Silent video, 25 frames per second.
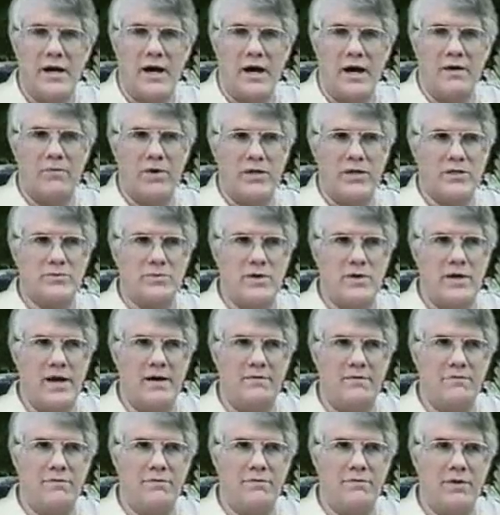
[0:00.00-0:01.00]
of which we
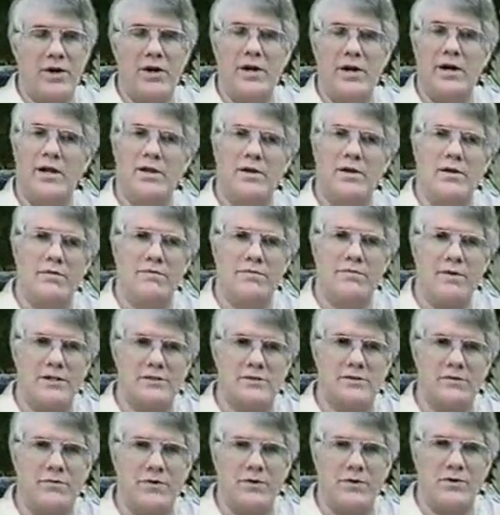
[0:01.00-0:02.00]
have very little
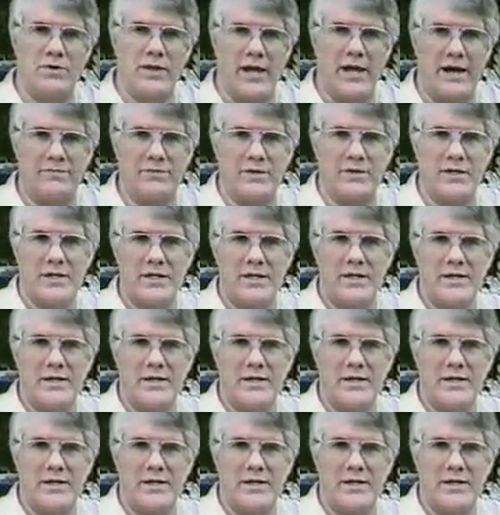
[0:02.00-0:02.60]
fossil fuel left.